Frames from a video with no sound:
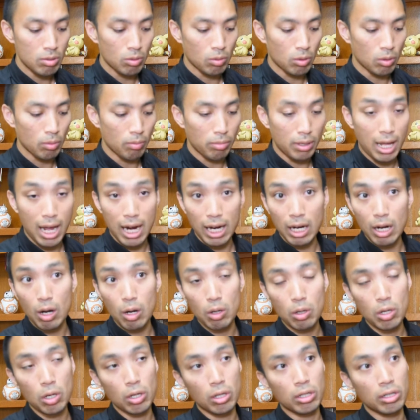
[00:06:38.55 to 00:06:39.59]
or
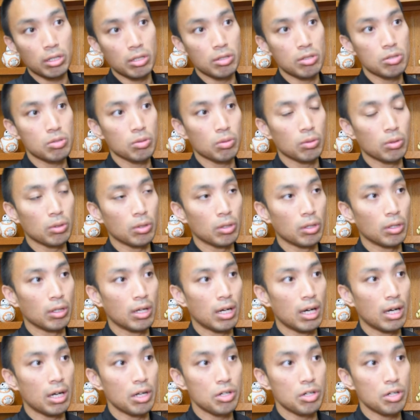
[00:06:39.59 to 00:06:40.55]
blackout curtains or